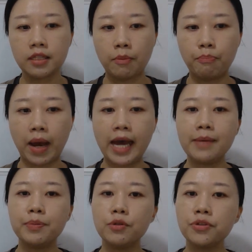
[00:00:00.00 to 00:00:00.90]
the
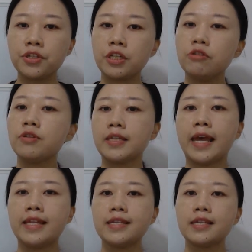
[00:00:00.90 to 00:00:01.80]
Bible still
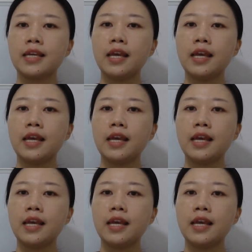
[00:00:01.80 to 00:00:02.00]
stands.